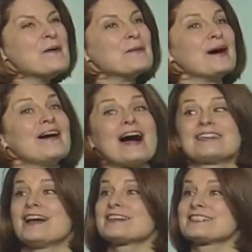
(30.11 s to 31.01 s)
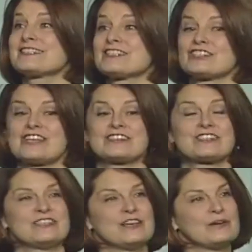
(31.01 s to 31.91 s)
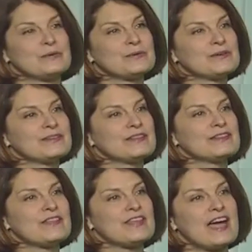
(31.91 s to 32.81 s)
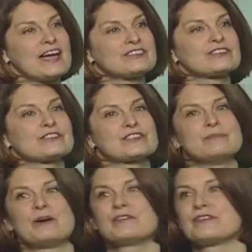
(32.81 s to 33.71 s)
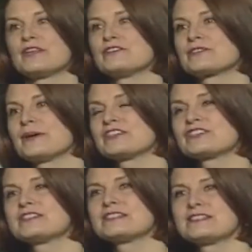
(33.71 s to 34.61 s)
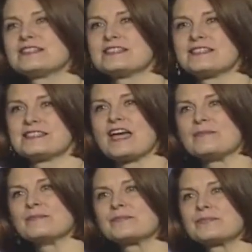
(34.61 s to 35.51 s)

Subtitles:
Well, I'd like to suggest to you that the answer to both of those questions is the same.